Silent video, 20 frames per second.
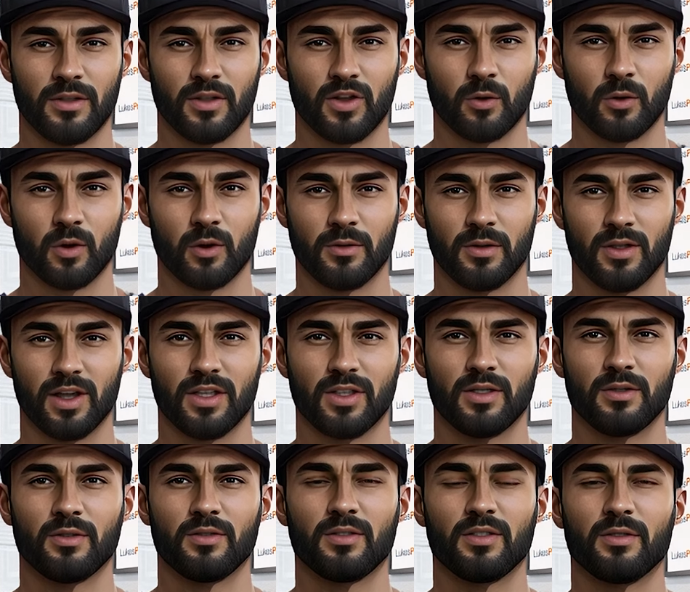If your profit
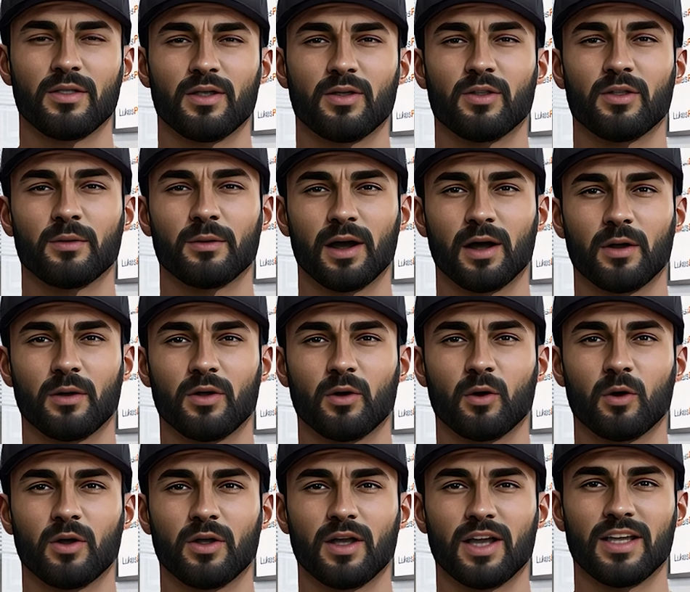is £50,000
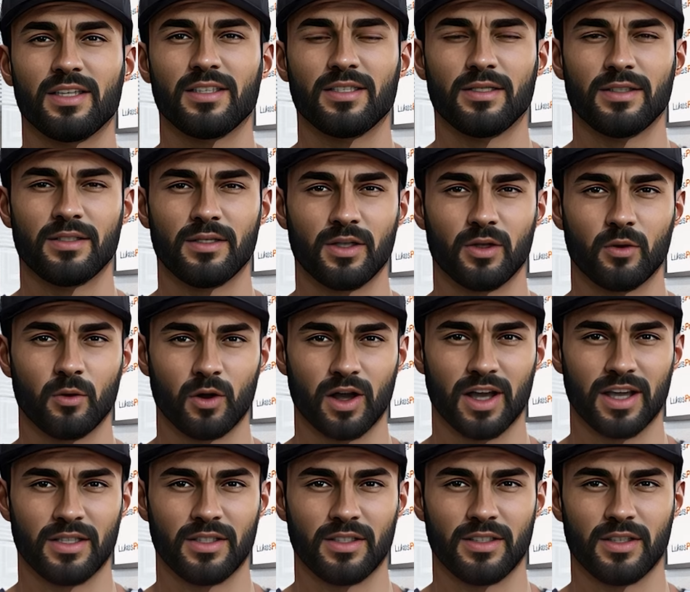or less, the
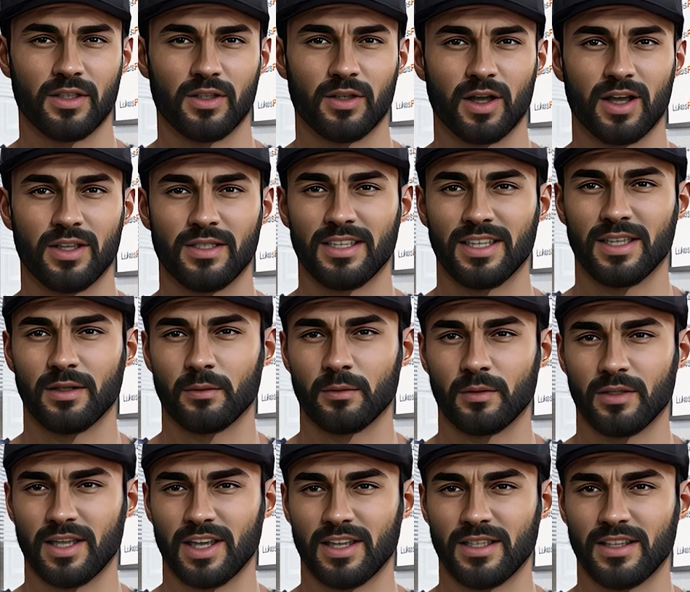rate is still
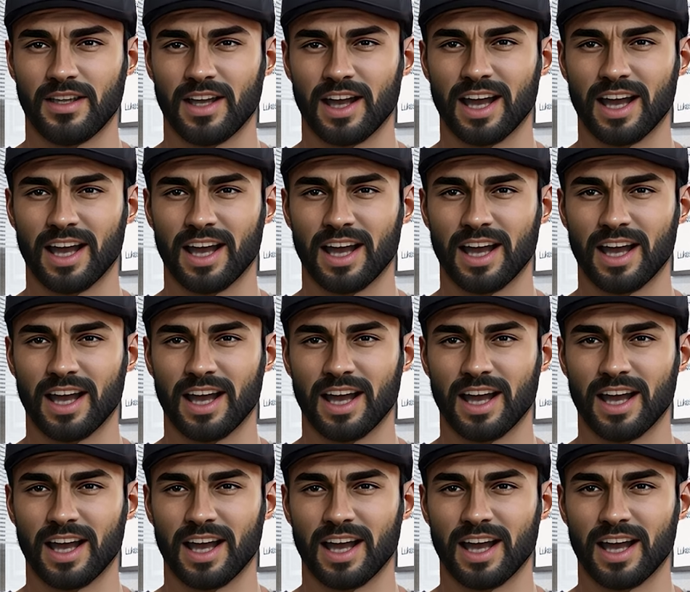19%.